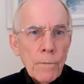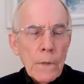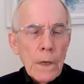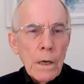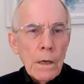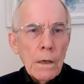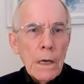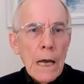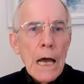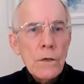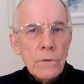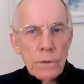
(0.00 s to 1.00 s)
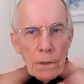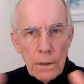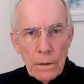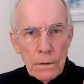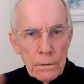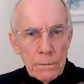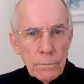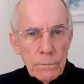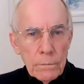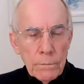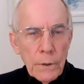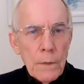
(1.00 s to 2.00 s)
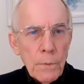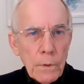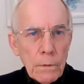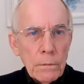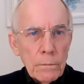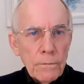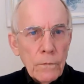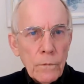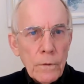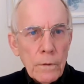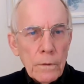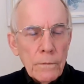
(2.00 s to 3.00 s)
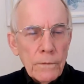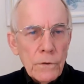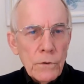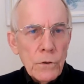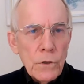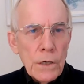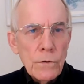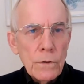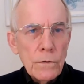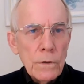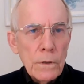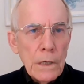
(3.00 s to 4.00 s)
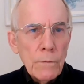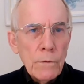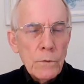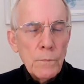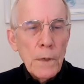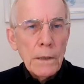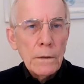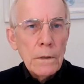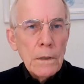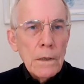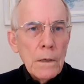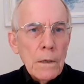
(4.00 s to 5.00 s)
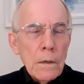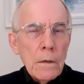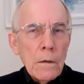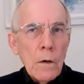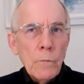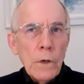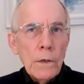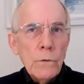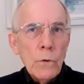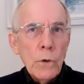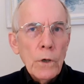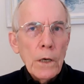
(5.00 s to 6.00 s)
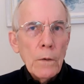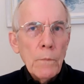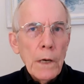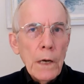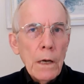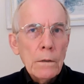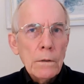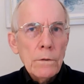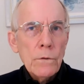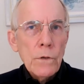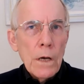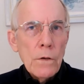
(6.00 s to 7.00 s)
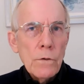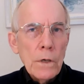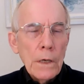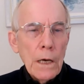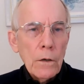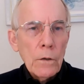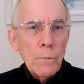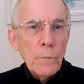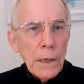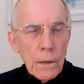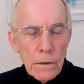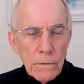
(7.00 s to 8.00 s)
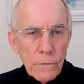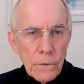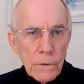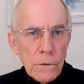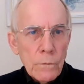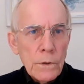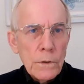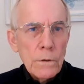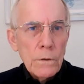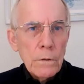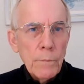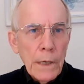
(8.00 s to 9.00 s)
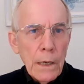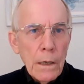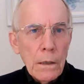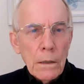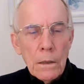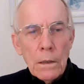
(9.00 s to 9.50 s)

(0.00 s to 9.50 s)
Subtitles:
asking people for suggestions in that respect. I'm really talking about changing our competitiveness, which is about